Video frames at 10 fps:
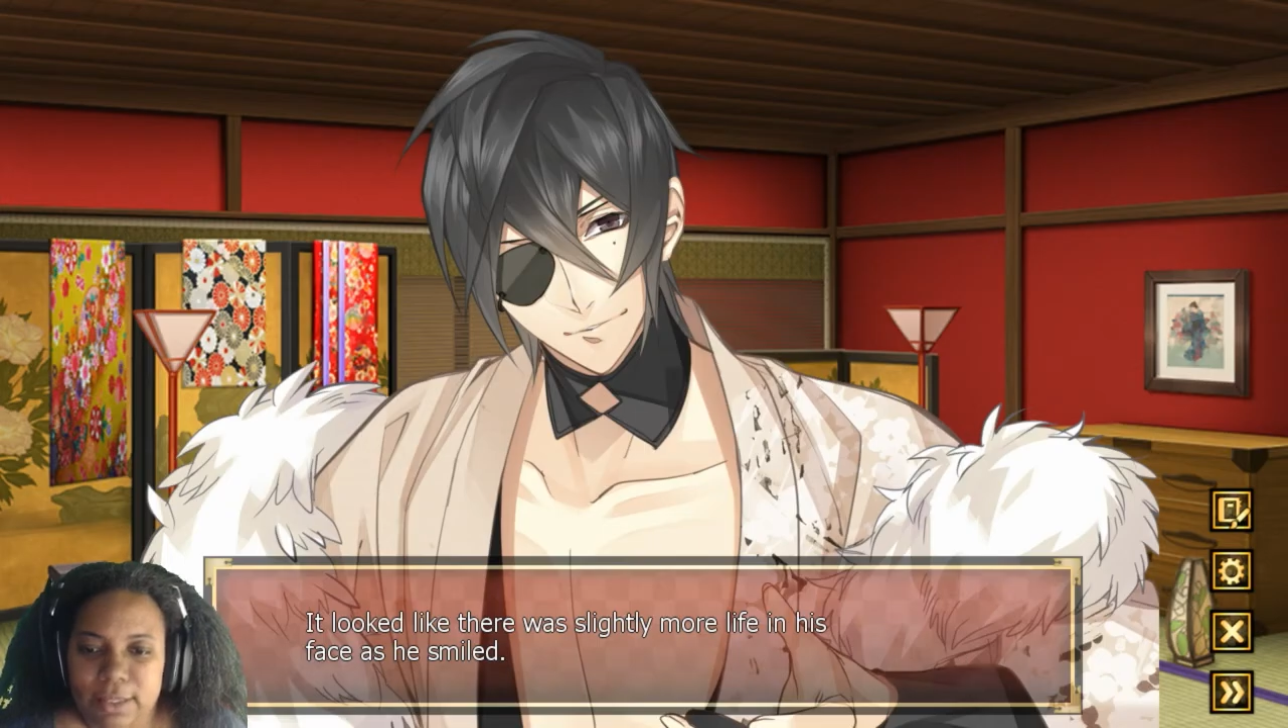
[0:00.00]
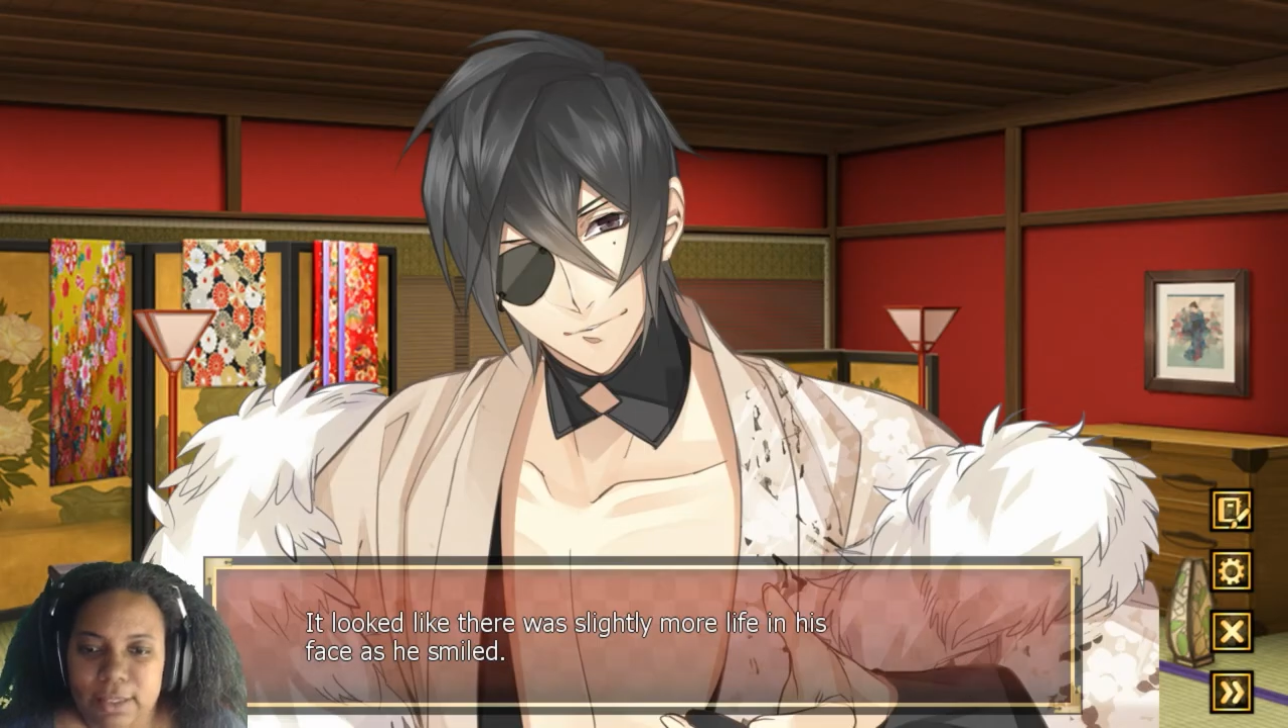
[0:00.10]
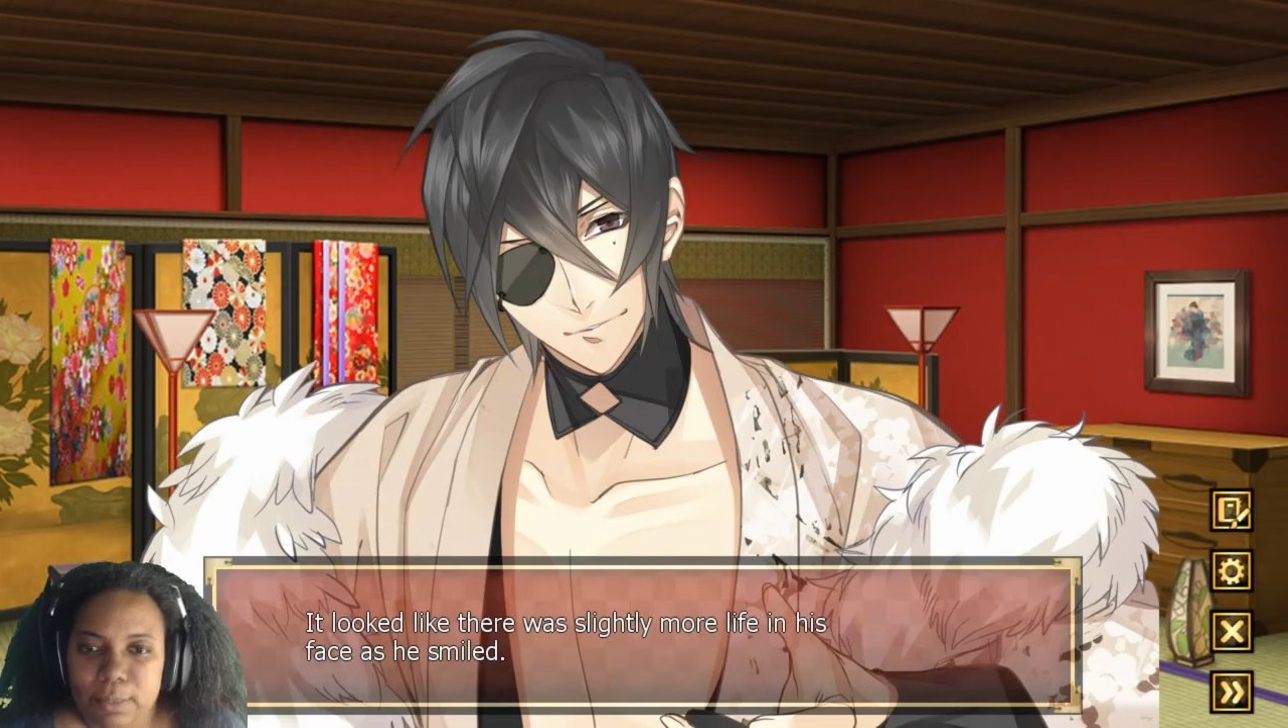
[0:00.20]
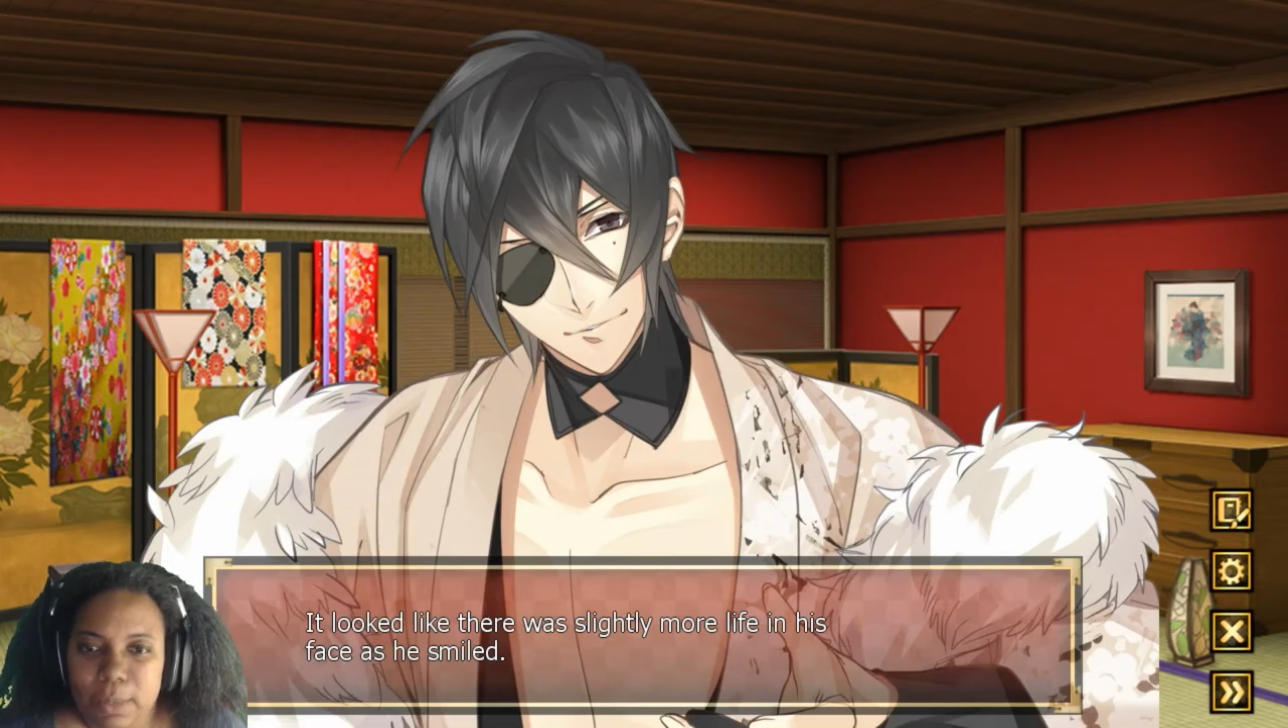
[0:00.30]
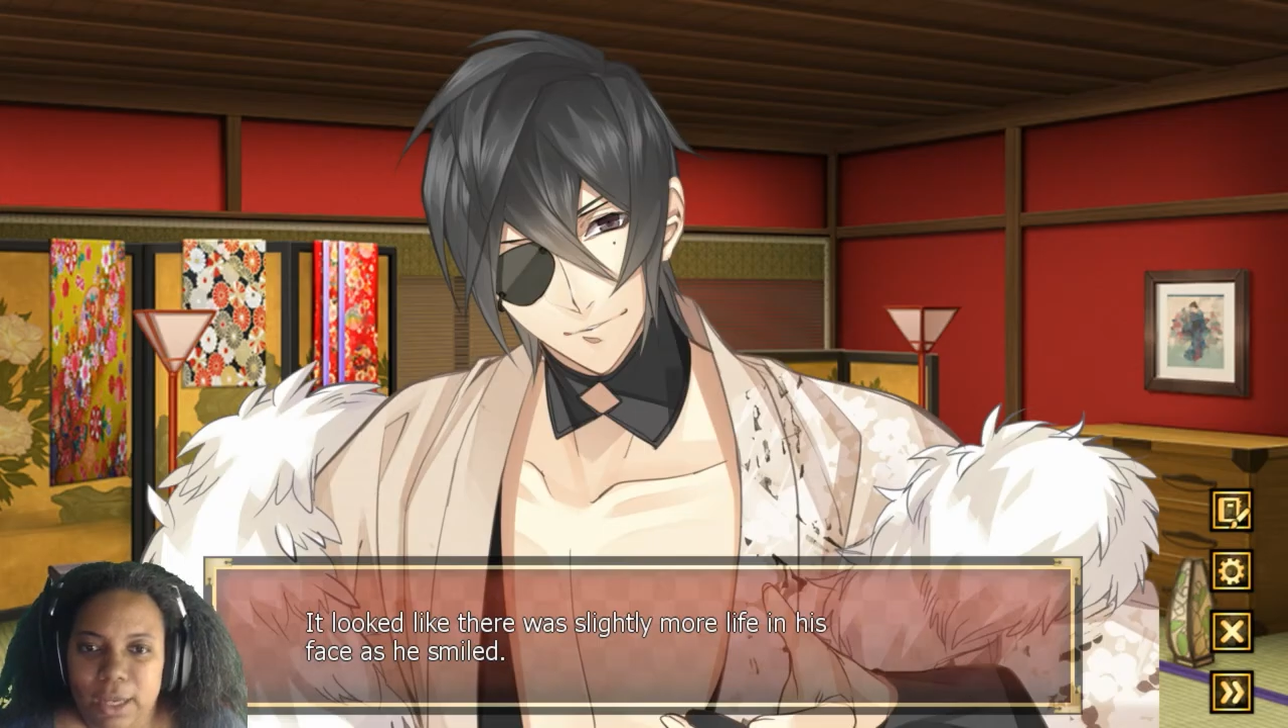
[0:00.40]
he
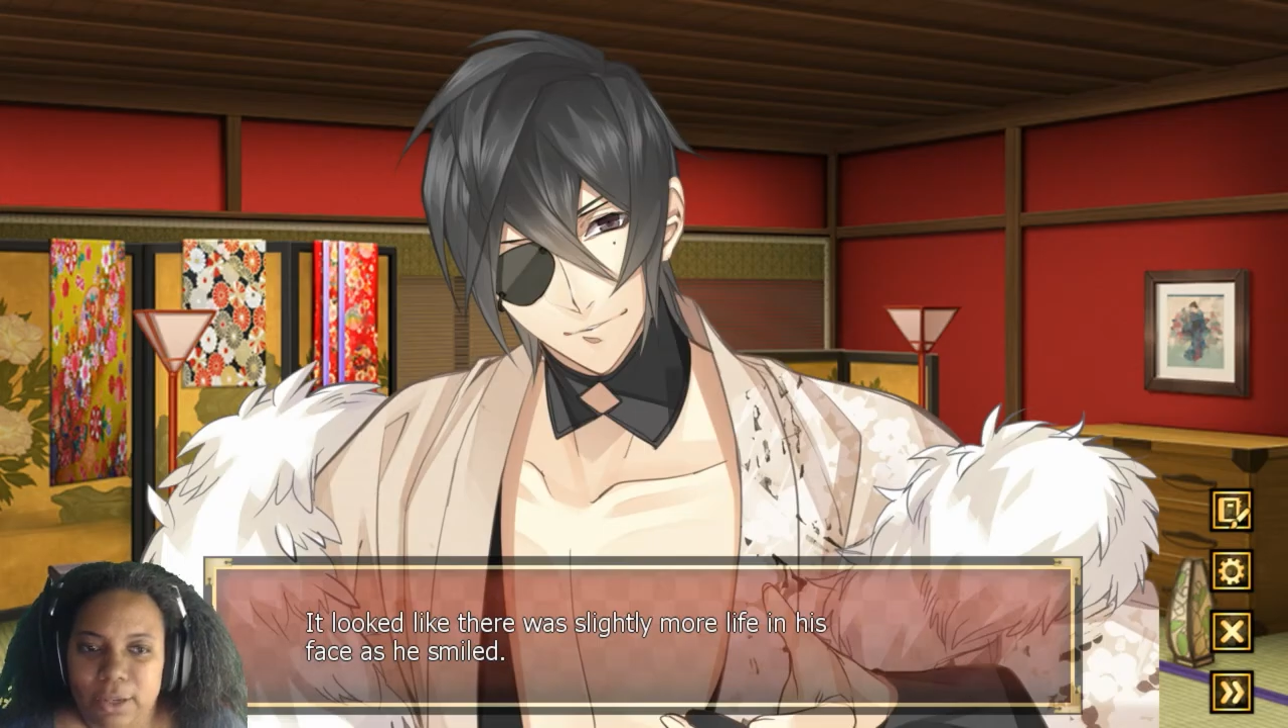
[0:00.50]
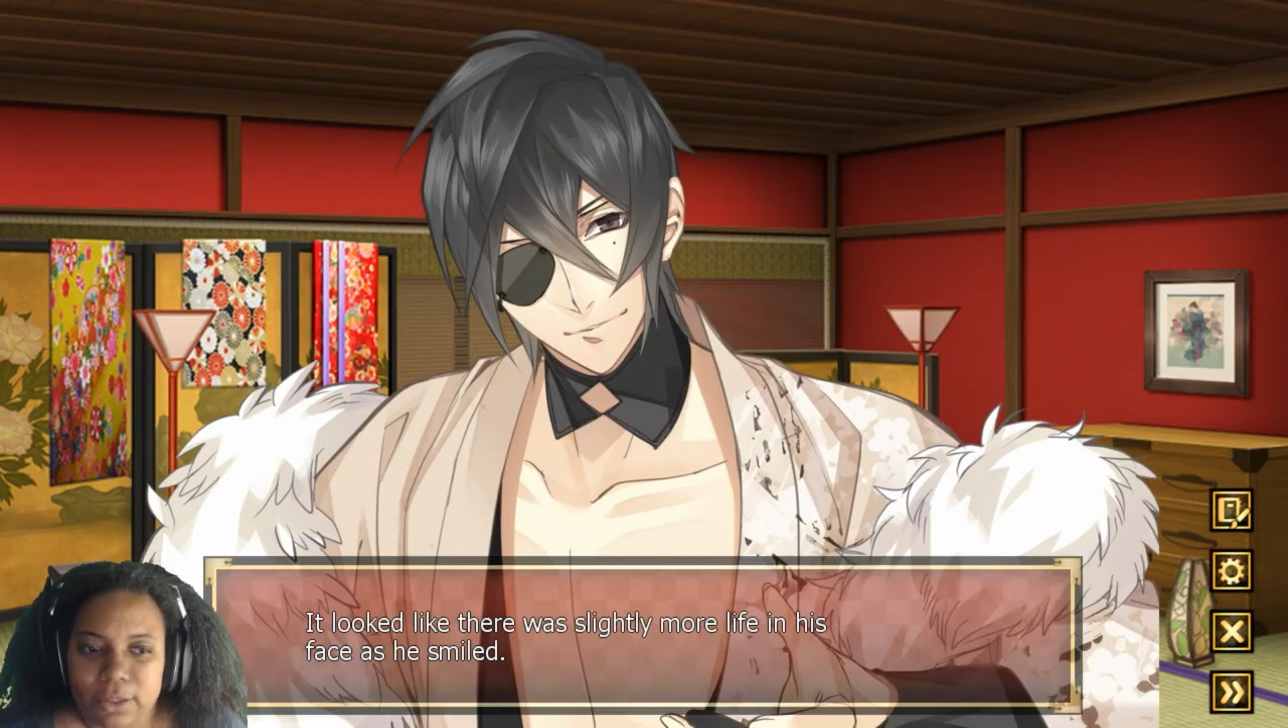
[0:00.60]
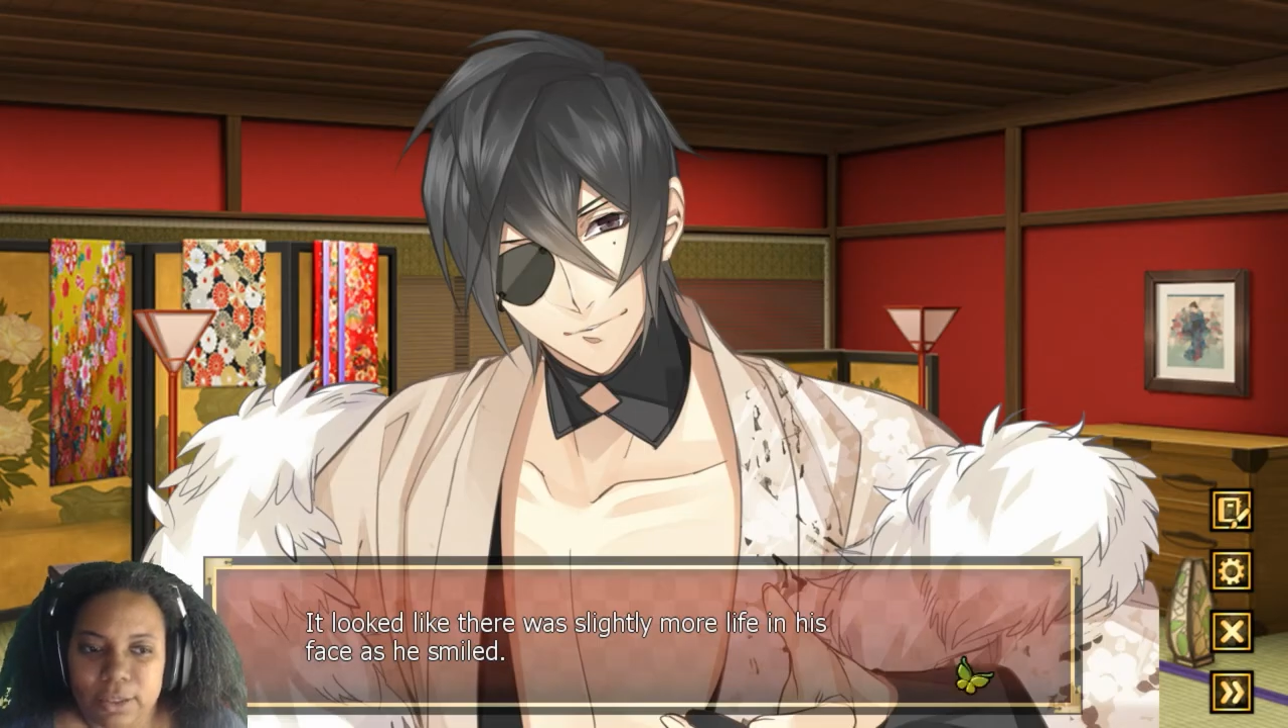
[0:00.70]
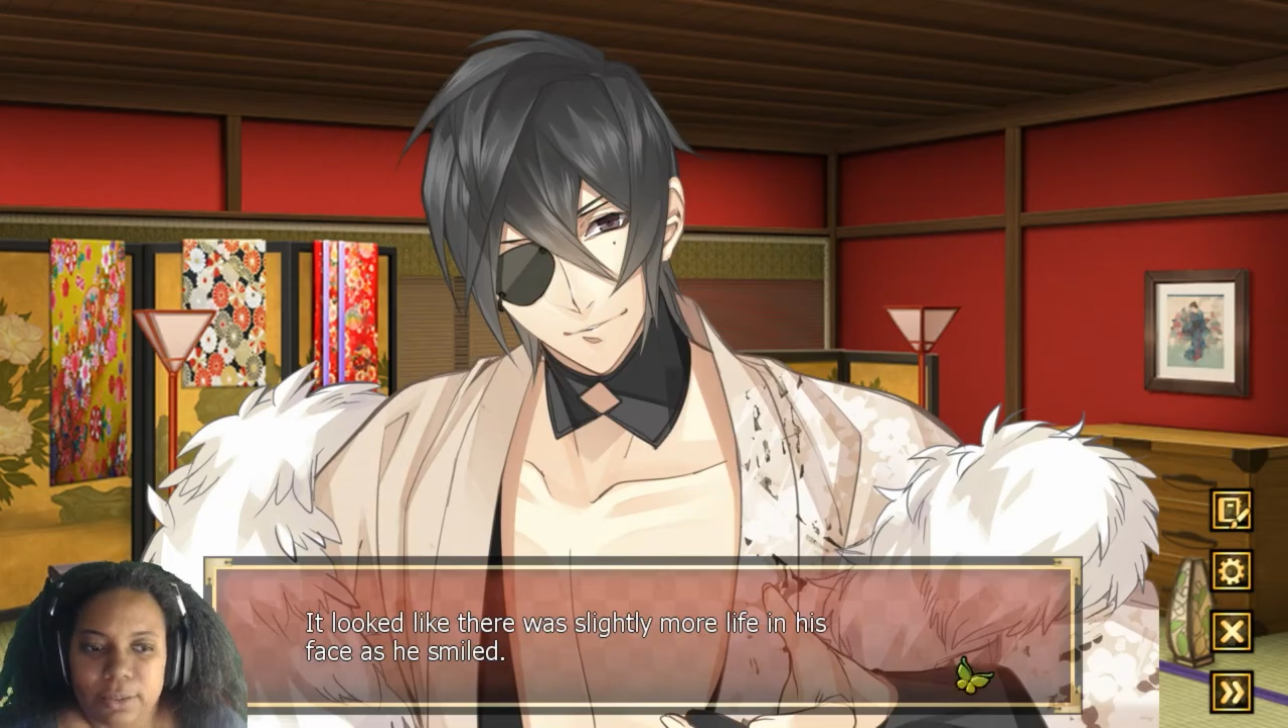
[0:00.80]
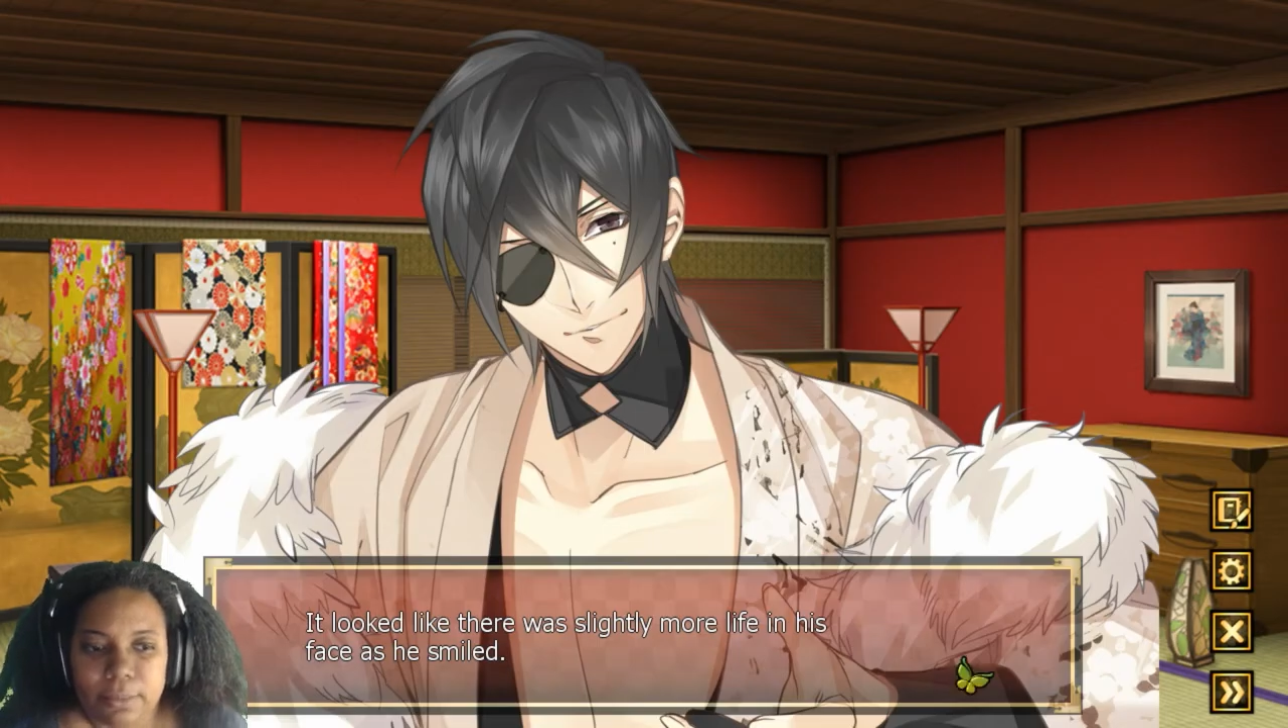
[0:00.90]
smiled.